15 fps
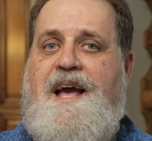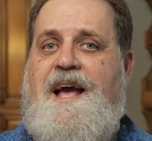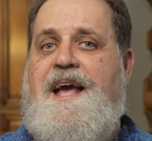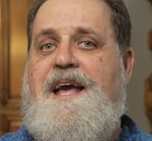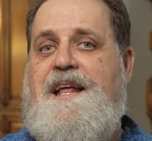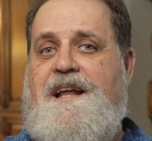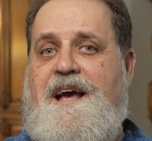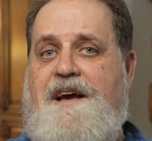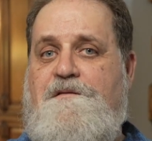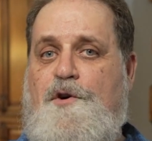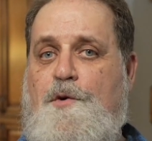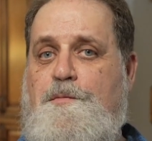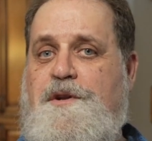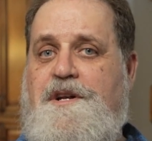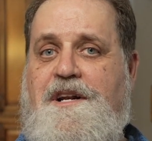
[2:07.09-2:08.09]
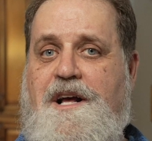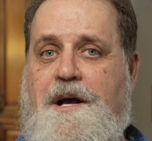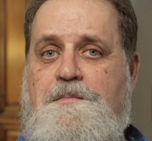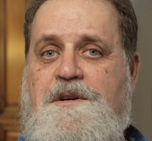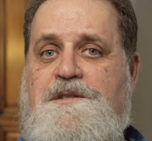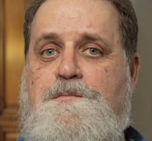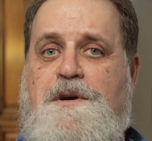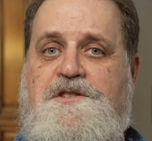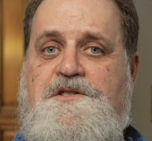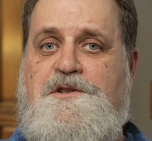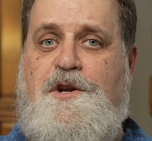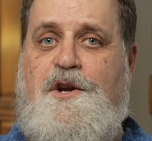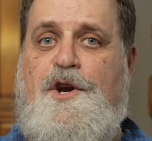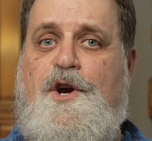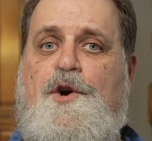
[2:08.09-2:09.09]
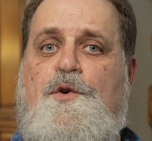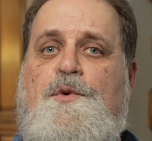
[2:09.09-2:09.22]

and I've opened it up as much as it can go,